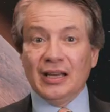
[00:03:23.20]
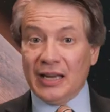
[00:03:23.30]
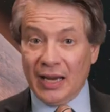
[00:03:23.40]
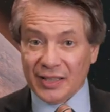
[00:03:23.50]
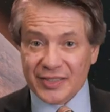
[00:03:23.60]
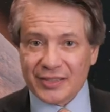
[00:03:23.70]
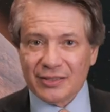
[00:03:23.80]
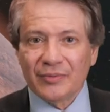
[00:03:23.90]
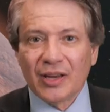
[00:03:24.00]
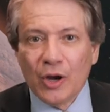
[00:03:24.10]
Next,
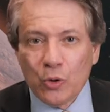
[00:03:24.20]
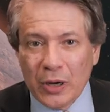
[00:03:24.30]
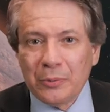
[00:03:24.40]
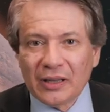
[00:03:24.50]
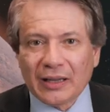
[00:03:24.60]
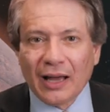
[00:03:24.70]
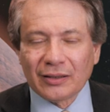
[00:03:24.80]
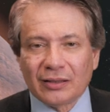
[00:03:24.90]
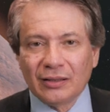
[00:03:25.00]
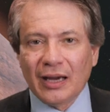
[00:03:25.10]
we will
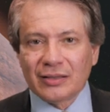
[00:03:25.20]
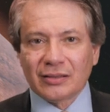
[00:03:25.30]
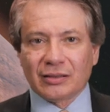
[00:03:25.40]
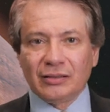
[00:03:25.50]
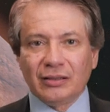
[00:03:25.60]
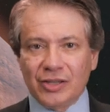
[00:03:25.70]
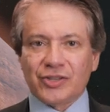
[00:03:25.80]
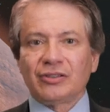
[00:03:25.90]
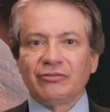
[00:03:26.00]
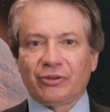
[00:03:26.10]
calculate the
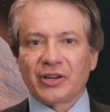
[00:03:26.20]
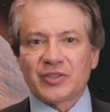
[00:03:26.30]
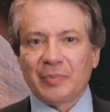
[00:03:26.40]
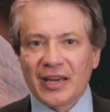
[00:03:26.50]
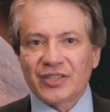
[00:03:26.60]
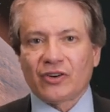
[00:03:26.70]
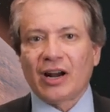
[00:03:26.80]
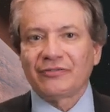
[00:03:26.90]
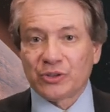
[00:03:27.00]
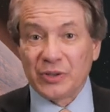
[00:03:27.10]
condition for a
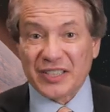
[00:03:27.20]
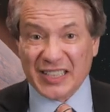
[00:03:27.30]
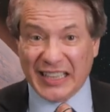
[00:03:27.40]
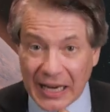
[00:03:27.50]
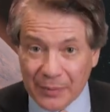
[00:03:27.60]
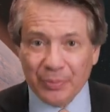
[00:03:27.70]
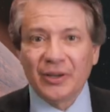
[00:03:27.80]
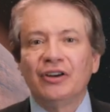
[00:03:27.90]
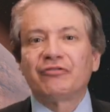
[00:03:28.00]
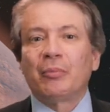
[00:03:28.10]
spacecraft to escape
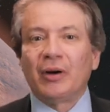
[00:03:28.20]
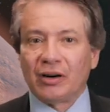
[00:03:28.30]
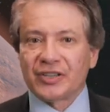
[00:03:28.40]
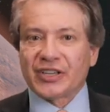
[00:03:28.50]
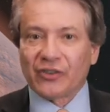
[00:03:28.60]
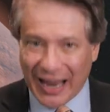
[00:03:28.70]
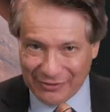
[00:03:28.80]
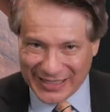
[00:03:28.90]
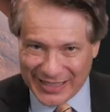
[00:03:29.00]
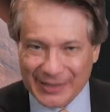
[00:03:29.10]
from Earth's
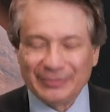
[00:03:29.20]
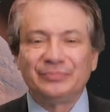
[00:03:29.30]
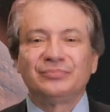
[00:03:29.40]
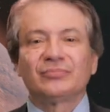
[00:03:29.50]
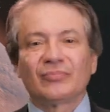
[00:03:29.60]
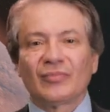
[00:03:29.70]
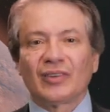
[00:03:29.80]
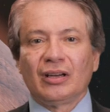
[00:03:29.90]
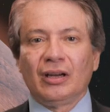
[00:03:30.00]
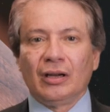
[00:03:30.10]
gravity.
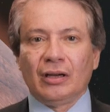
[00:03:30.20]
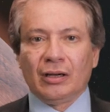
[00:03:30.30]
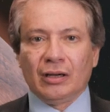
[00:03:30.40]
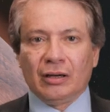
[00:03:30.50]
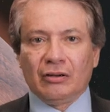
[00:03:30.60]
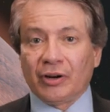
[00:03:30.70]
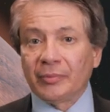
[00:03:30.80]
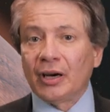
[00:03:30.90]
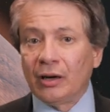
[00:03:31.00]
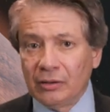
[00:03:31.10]

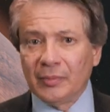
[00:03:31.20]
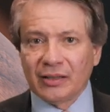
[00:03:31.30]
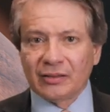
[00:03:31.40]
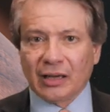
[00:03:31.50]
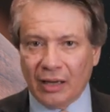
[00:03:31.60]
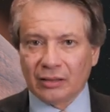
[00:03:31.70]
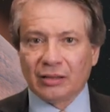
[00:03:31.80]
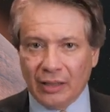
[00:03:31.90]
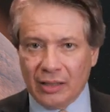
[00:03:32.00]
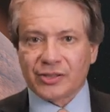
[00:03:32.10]
From the Hohmann
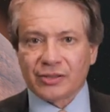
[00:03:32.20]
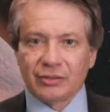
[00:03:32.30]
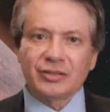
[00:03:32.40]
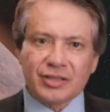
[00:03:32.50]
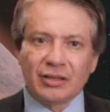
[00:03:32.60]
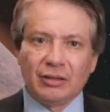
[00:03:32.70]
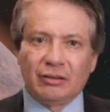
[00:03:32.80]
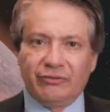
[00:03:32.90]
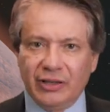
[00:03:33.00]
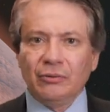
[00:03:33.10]
calculations,
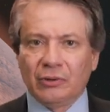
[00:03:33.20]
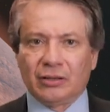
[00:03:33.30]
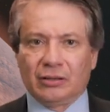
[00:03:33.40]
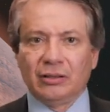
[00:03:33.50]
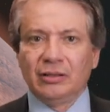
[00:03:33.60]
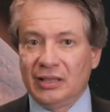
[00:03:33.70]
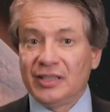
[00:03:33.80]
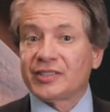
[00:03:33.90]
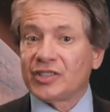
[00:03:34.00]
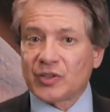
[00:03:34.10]
v one
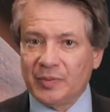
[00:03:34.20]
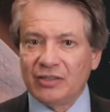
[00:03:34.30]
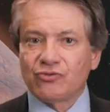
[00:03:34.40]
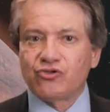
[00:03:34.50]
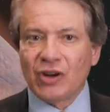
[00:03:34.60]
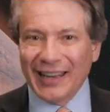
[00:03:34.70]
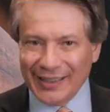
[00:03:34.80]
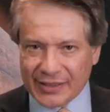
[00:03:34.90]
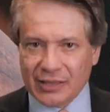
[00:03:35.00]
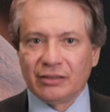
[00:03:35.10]
is the speed
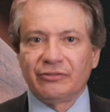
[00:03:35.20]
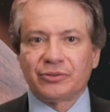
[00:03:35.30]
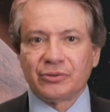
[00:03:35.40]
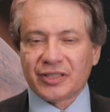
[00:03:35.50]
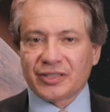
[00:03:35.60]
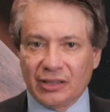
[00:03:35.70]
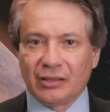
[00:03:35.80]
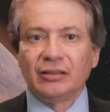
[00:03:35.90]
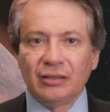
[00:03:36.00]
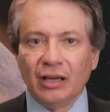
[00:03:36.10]
relative to the
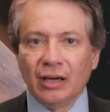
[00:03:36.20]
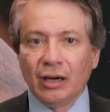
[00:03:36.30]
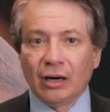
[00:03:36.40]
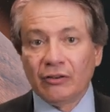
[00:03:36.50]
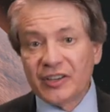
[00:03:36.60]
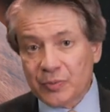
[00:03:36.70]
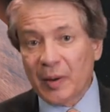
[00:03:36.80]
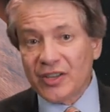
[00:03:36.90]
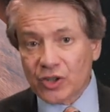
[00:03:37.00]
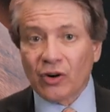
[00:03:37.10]
Sun of a
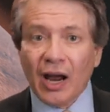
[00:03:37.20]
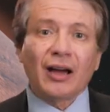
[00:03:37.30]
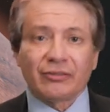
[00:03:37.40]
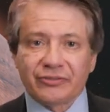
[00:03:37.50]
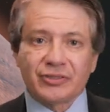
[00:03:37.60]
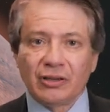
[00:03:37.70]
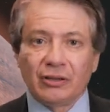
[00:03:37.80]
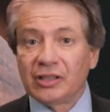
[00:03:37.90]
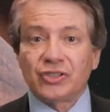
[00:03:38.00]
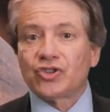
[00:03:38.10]
spacecraft
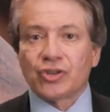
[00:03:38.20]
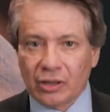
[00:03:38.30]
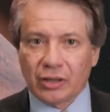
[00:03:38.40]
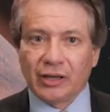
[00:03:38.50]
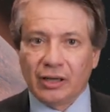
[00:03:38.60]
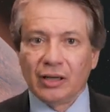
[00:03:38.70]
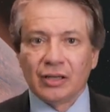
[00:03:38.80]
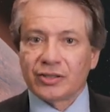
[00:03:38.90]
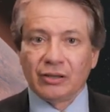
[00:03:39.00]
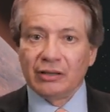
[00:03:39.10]
on its journey
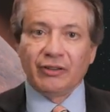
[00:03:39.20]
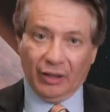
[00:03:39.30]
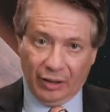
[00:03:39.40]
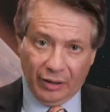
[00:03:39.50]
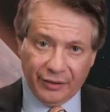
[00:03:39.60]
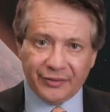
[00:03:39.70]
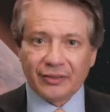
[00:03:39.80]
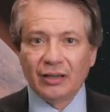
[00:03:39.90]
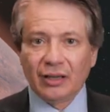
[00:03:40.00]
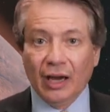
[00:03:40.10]
to leave
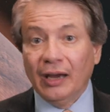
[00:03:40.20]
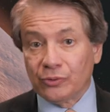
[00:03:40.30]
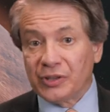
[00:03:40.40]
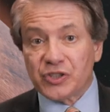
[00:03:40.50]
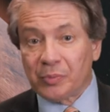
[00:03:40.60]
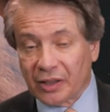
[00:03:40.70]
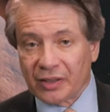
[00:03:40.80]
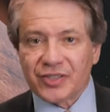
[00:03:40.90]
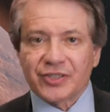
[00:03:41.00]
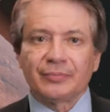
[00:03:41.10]
Earth and reach
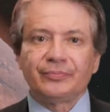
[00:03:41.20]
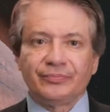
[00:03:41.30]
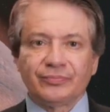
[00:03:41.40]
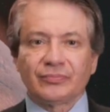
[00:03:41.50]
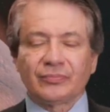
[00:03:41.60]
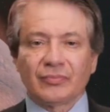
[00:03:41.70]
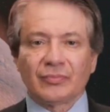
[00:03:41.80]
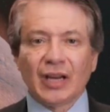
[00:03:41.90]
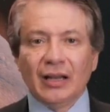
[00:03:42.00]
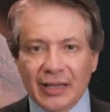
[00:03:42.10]
Mars.
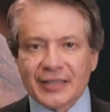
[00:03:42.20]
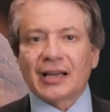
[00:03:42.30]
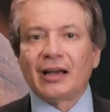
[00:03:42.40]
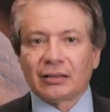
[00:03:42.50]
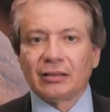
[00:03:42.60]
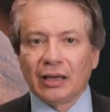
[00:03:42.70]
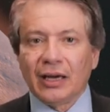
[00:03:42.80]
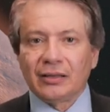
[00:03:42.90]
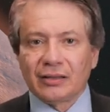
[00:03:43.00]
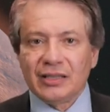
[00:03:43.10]
Let's
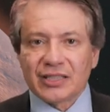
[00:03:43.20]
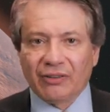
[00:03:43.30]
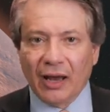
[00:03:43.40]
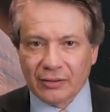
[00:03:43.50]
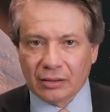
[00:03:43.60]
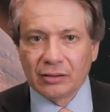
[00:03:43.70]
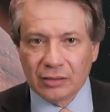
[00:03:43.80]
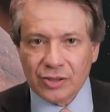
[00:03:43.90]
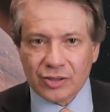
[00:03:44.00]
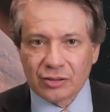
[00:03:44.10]
calculate these flight
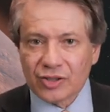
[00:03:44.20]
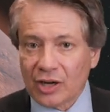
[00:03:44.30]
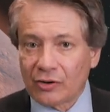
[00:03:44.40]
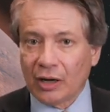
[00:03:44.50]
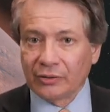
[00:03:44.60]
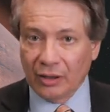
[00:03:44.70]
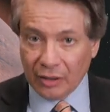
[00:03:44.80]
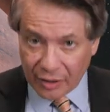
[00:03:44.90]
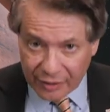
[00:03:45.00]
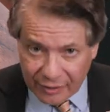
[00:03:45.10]
conditions around
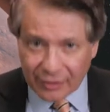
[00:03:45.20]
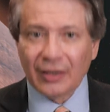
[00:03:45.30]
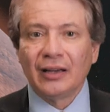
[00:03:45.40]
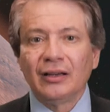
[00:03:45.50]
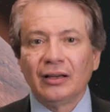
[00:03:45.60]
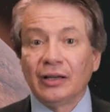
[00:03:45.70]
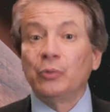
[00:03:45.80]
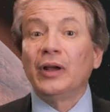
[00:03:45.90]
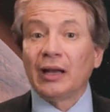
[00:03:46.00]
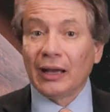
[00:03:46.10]
Earth
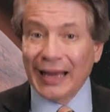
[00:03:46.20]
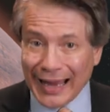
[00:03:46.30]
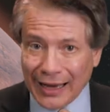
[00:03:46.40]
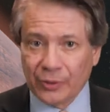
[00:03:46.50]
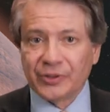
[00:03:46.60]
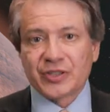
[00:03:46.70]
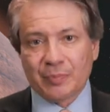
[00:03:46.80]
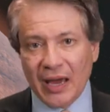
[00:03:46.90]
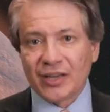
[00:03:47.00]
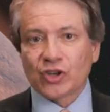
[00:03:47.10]
that will allow the
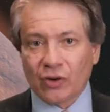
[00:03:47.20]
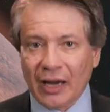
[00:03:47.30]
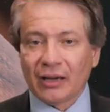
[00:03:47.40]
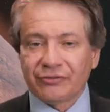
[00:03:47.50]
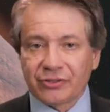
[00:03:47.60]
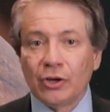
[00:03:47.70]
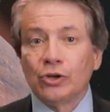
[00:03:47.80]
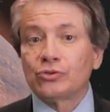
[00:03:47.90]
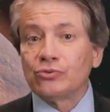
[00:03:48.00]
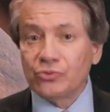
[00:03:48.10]
spacecraft
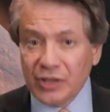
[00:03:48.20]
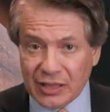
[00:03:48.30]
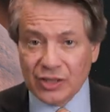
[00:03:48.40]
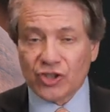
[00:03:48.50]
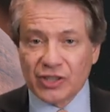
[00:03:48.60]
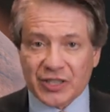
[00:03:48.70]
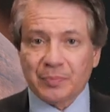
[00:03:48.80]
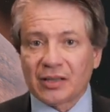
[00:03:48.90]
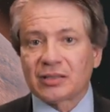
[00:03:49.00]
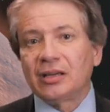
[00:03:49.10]
to reach this
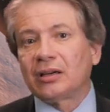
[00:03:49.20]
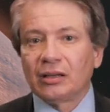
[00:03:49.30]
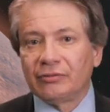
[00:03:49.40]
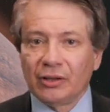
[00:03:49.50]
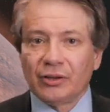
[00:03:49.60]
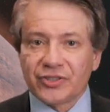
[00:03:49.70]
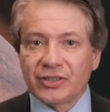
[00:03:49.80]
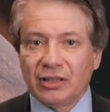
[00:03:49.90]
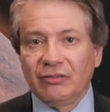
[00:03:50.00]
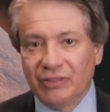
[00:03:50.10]
particular
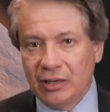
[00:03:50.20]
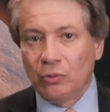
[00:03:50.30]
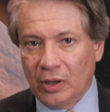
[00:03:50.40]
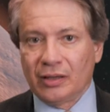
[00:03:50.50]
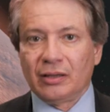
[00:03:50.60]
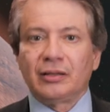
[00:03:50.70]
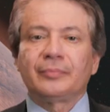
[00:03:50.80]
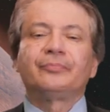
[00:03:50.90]
velocity v one.